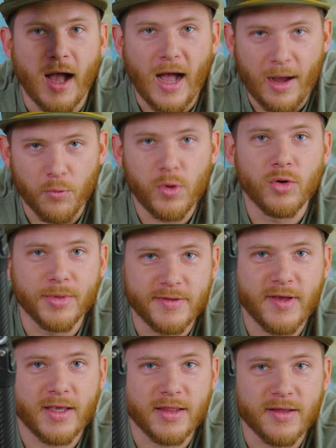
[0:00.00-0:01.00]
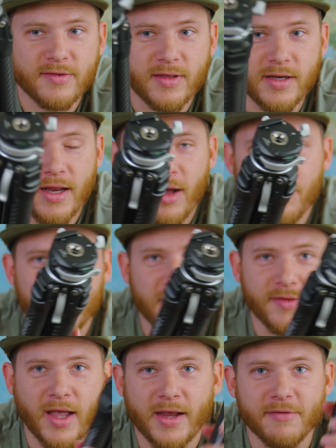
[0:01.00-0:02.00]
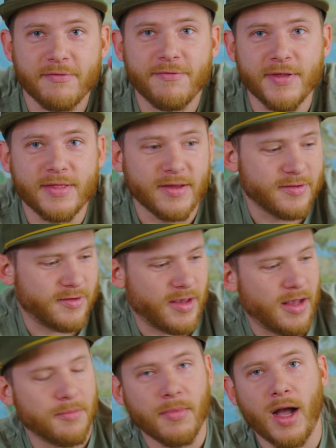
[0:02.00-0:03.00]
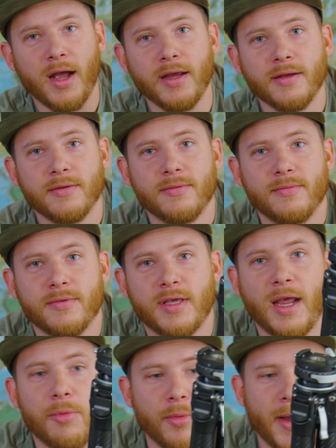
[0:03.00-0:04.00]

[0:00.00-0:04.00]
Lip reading: I will be taking this thing now because I can fit this in my camera